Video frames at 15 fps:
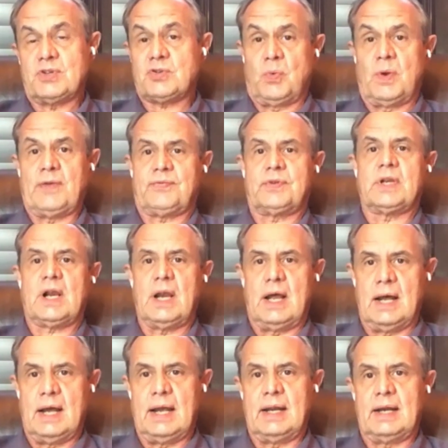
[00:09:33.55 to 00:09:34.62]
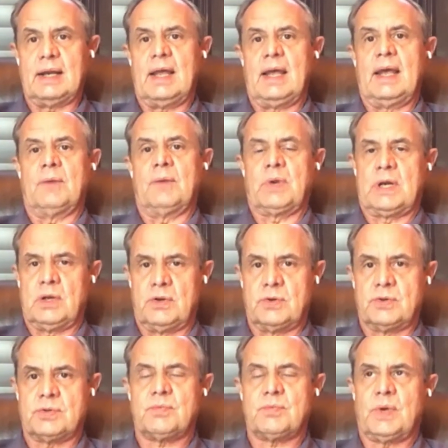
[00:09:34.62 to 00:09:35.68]
swift decline, and
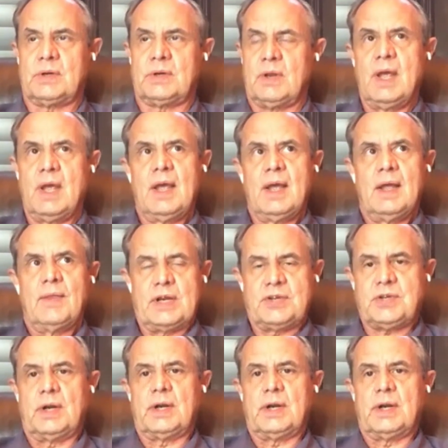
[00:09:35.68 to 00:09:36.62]
they